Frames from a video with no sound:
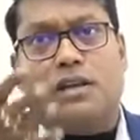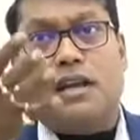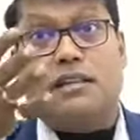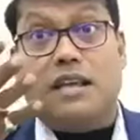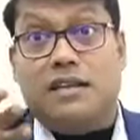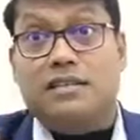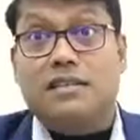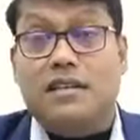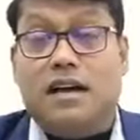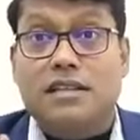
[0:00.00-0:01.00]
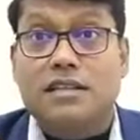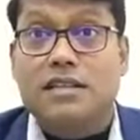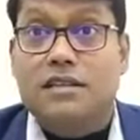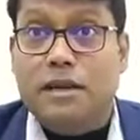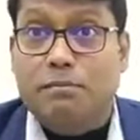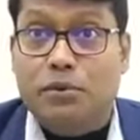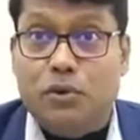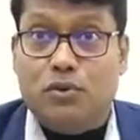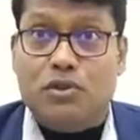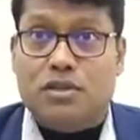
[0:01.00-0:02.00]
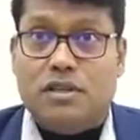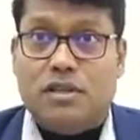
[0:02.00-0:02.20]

And that is the Gandhian approach.